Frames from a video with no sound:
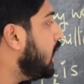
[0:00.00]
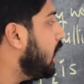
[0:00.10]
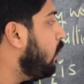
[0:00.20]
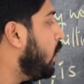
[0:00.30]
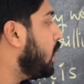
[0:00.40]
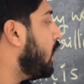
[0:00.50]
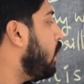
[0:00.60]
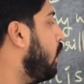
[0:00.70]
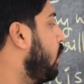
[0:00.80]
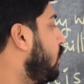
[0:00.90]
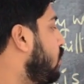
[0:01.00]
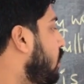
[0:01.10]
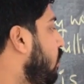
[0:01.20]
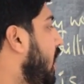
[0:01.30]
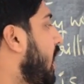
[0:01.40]
the water
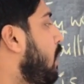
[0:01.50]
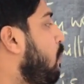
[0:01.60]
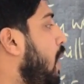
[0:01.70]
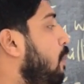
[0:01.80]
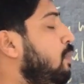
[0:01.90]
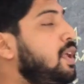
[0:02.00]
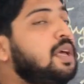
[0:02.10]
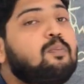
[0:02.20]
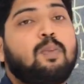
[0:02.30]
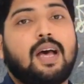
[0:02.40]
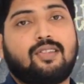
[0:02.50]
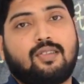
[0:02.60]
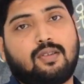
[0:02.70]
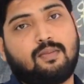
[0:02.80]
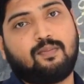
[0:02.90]
holes where plum deer
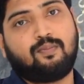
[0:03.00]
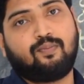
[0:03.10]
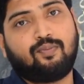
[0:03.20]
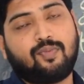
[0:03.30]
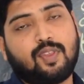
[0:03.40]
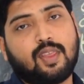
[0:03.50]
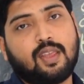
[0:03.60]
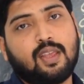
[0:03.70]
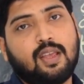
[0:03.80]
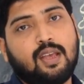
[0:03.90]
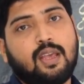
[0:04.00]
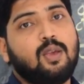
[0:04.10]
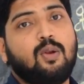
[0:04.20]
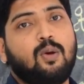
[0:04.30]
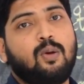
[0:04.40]
pass.
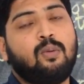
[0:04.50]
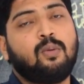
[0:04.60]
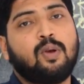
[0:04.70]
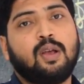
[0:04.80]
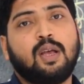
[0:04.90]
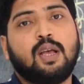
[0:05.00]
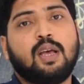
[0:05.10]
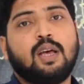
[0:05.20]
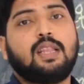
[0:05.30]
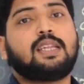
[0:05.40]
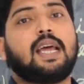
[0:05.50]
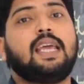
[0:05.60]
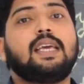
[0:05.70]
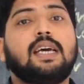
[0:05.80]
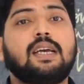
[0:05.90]
The
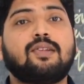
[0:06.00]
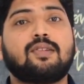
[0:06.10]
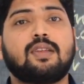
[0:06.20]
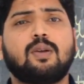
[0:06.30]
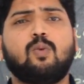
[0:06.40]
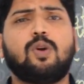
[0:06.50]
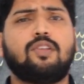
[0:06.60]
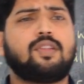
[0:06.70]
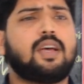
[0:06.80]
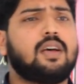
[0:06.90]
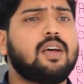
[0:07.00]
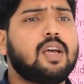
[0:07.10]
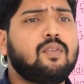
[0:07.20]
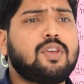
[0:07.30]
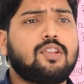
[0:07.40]
tigers,
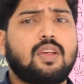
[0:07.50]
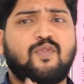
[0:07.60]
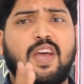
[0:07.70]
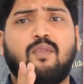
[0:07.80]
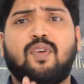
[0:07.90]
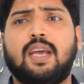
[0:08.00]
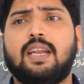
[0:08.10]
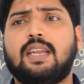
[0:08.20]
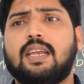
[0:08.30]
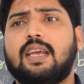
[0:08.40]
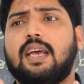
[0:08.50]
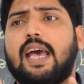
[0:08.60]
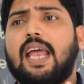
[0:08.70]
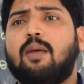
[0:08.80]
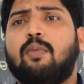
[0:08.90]
which is the favorite
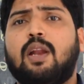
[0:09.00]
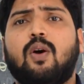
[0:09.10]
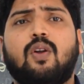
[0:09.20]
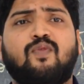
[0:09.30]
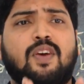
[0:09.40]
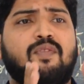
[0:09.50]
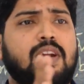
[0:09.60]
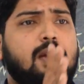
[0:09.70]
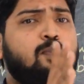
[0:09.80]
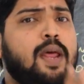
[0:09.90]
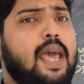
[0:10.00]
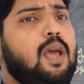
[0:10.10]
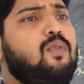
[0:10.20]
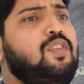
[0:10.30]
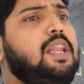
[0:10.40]
animal or favorite prey
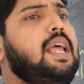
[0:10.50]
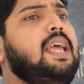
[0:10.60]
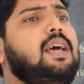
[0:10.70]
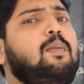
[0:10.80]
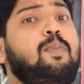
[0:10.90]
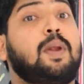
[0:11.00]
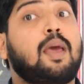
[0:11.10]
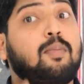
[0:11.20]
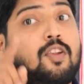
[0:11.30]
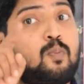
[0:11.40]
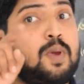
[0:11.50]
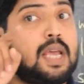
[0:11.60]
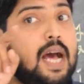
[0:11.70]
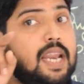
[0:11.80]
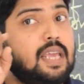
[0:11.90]
of the tiger? Prey means
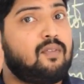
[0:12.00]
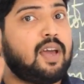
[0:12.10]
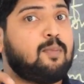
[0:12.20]
P-R-E-Y,